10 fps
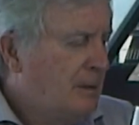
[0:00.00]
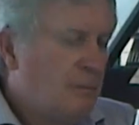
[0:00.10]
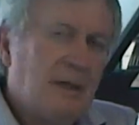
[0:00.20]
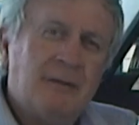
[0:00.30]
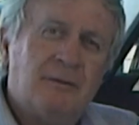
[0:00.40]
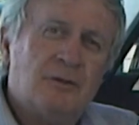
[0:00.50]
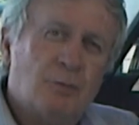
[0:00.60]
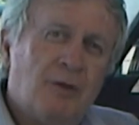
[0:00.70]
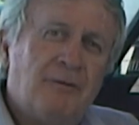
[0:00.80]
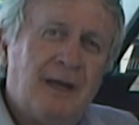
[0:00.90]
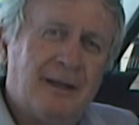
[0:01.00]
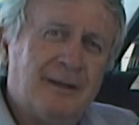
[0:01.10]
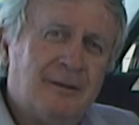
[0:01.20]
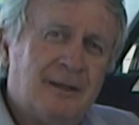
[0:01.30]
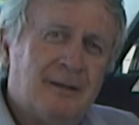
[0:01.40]
But the Swan
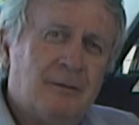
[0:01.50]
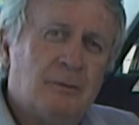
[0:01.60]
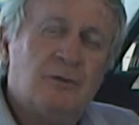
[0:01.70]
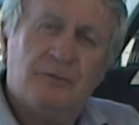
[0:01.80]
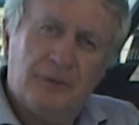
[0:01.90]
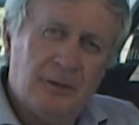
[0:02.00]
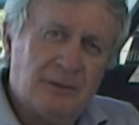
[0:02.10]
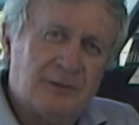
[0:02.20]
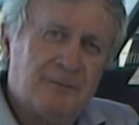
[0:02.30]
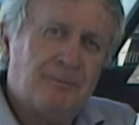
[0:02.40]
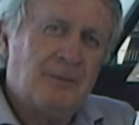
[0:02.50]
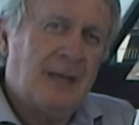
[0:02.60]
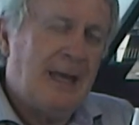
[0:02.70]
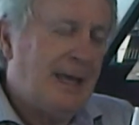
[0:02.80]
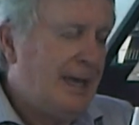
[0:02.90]
Valley was the first.
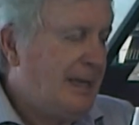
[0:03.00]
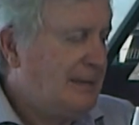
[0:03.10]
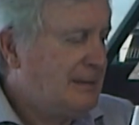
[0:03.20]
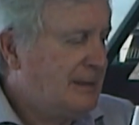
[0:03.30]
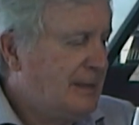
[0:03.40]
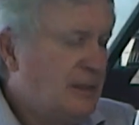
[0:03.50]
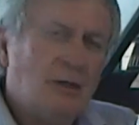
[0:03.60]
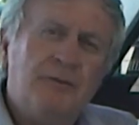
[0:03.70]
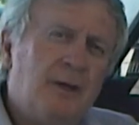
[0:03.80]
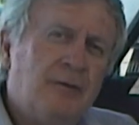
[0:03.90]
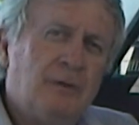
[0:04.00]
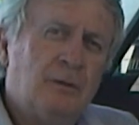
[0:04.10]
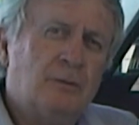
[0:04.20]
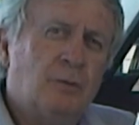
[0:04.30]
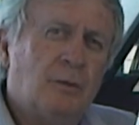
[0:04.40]
And it's often
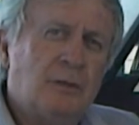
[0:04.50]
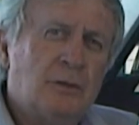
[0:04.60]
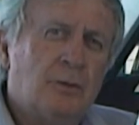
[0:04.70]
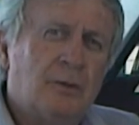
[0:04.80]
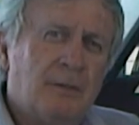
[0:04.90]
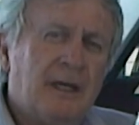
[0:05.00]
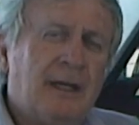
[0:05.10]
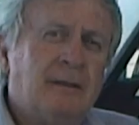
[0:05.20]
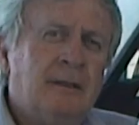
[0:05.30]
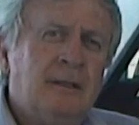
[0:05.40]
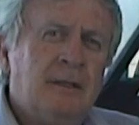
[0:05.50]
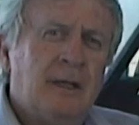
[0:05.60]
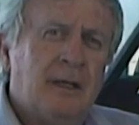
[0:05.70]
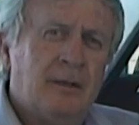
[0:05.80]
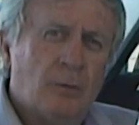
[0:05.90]
overlooked when we talk about
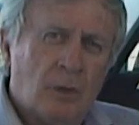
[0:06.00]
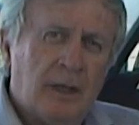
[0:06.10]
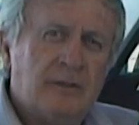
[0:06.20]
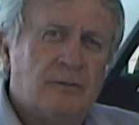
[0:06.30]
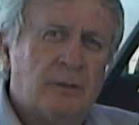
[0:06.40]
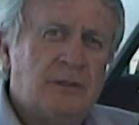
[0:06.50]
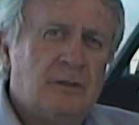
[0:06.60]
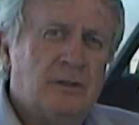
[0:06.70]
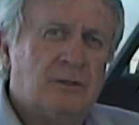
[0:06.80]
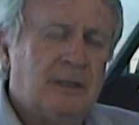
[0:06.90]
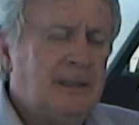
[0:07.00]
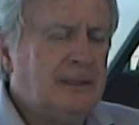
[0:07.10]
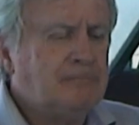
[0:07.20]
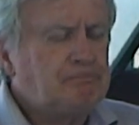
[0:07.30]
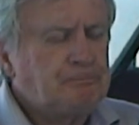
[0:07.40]
the wines of Western
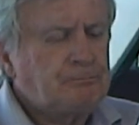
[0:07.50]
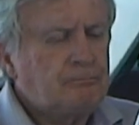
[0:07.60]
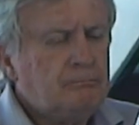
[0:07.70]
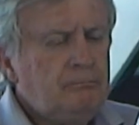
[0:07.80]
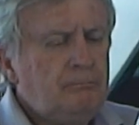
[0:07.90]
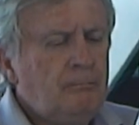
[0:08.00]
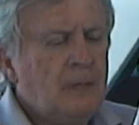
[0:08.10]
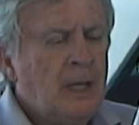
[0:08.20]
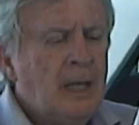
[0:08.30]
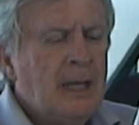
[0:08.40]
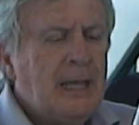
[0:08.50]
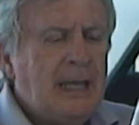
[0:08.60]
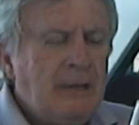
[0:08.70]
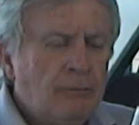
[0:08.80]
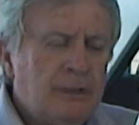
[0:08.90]
Australia.
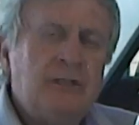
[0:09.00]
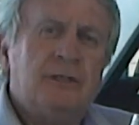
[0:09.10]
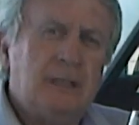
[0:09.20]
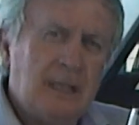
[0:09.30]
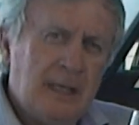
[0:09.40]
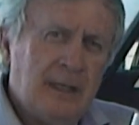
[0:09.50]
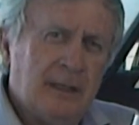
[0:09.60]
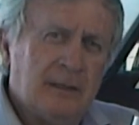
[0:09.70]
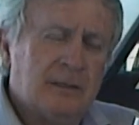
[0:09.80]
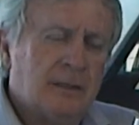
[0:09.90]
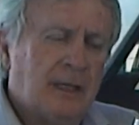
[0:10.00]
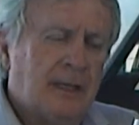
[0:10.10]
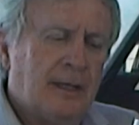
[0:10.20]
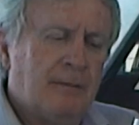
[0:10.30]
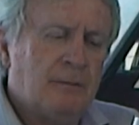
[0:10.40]
In recent years,
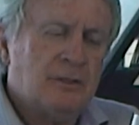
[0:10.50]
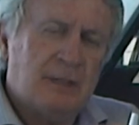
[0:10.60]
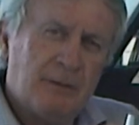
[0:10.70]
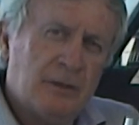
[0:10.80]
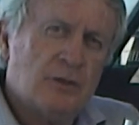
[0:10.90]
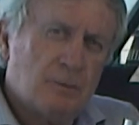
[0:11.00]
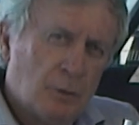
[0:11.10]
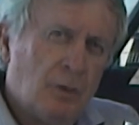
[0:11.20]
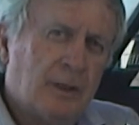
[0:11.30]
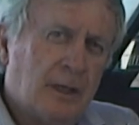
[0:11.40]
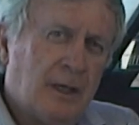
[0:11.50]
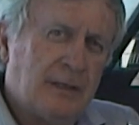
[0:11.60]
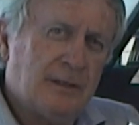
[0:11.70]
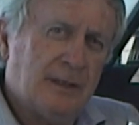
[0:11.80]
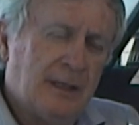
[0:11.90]
some of the smaller
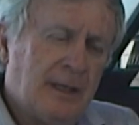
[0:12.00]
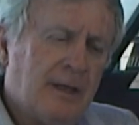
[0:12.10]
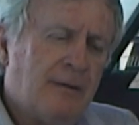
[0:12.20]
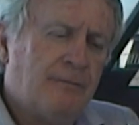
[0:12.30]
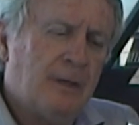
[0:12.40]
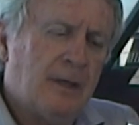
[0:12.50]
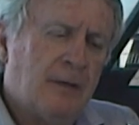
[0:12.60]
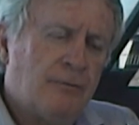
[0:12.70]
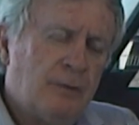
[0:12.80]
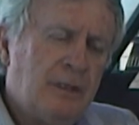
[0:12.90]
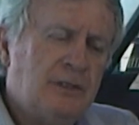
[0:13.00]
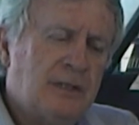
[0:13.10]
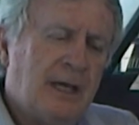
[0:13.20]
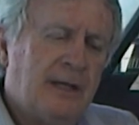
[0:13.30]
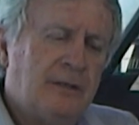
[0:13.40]
guys in there have really
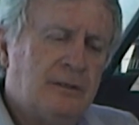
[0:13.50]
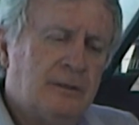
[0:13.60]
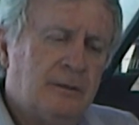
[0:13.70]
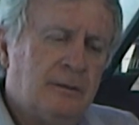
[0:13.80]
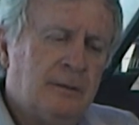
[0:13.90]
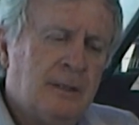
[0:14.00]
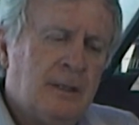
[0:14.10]
started to